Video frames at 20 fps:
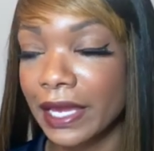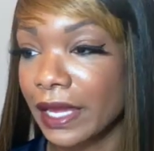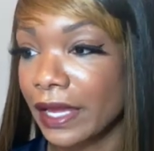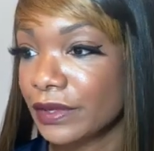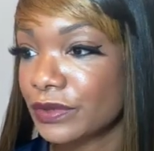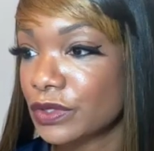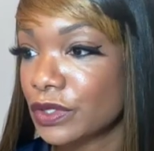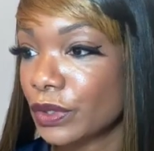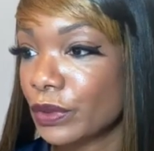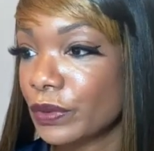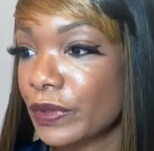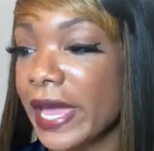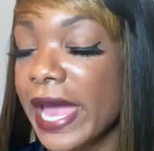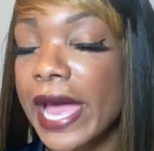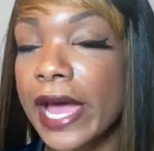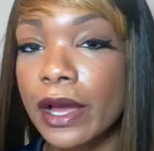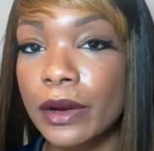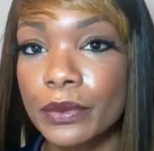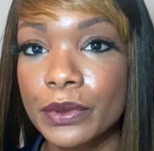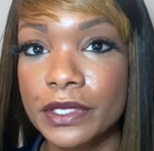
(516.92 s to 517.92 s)
So the
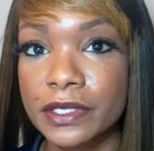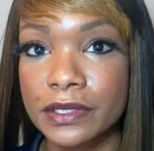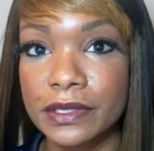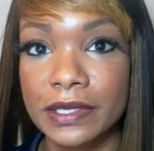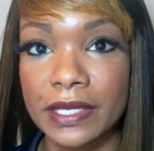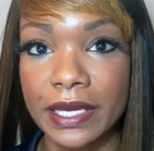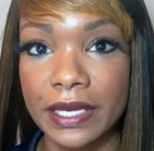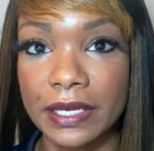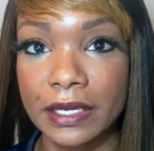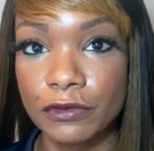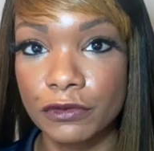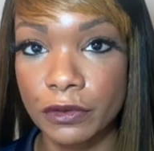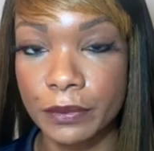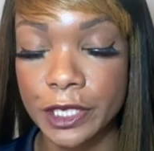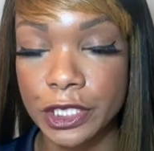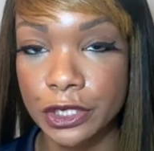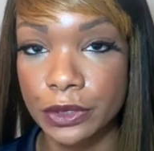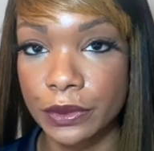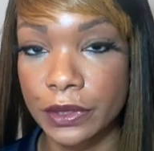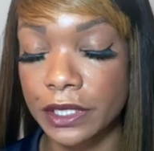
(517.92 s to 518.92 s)
how is the
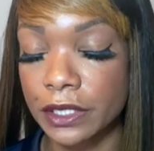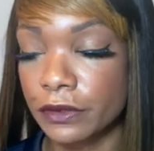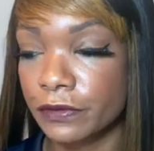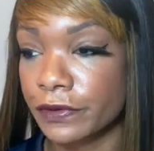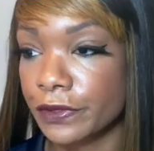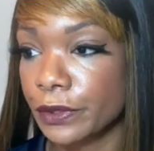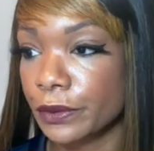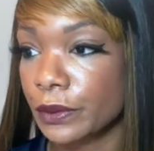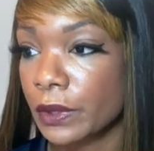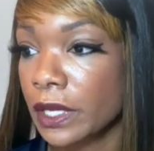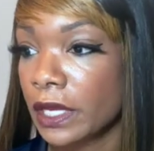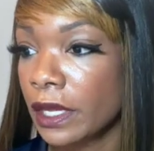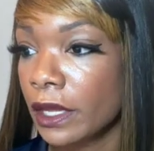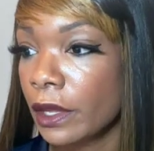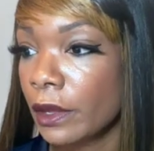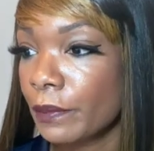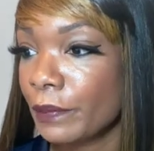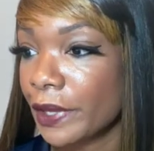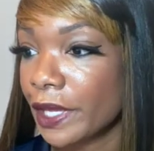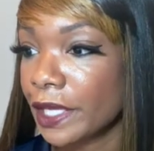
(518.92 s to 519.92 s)
informational interview,
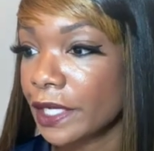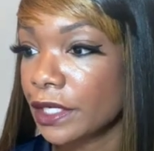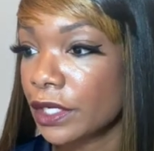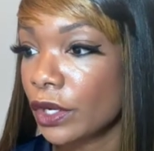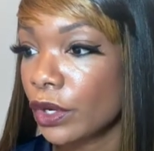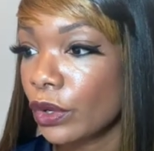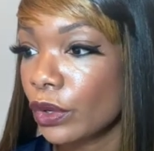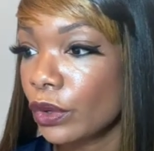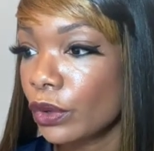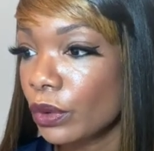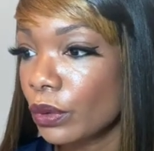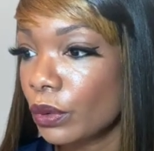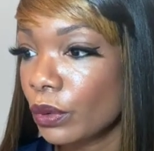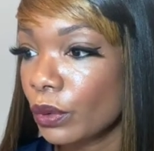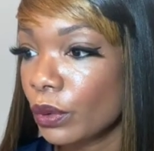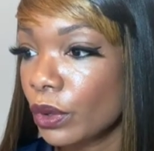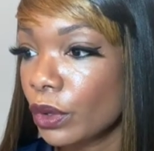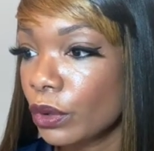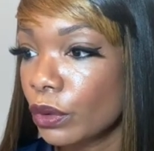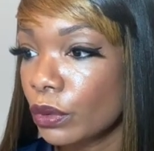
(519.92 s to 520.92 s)
but
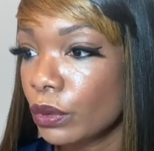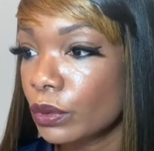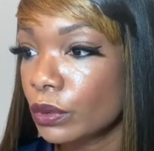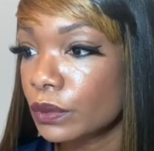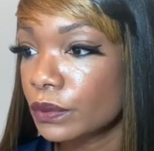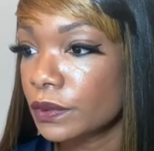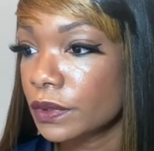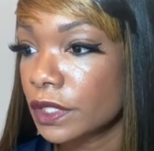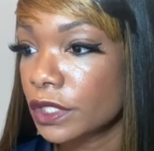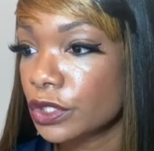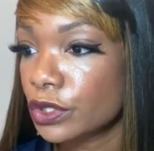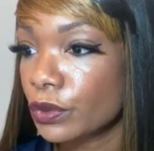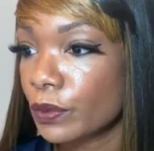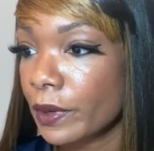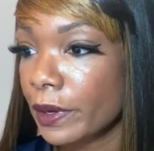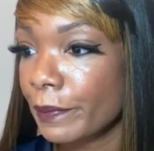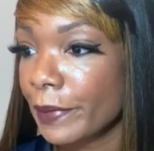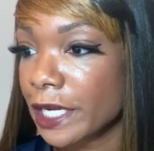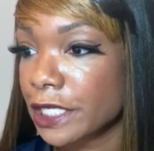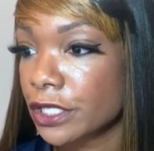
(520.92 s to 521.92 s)
who
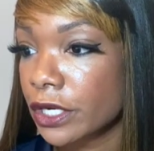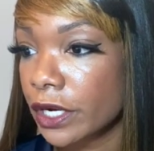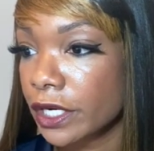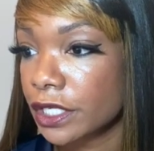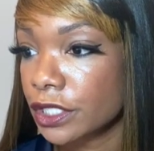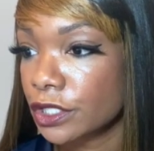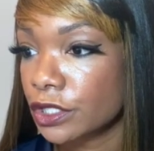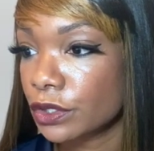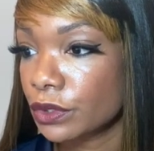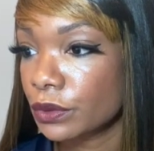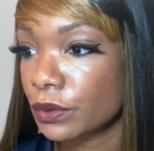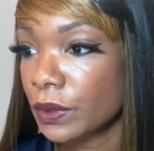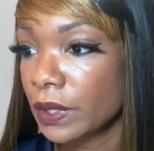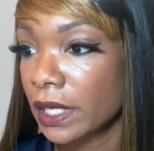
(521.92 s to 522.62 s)
am I talking to?